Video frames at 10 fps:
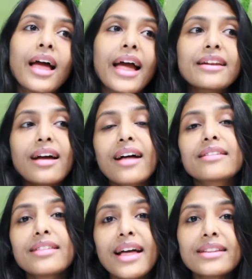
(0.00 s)
And
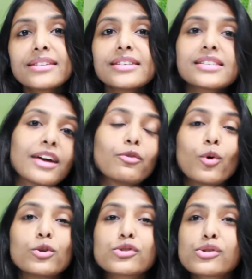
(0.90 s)
other than this, I've
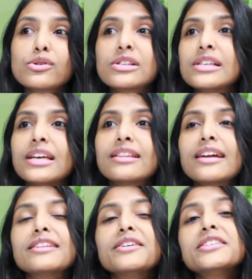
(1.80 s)
also seen
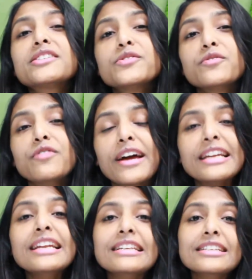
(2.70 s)
that there's
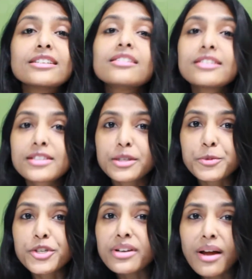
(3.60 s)
very little
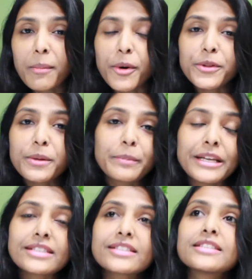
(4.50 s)
description about the
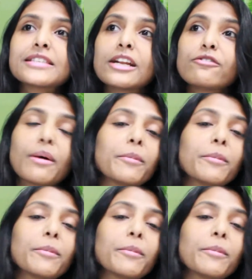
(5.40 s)
place itself,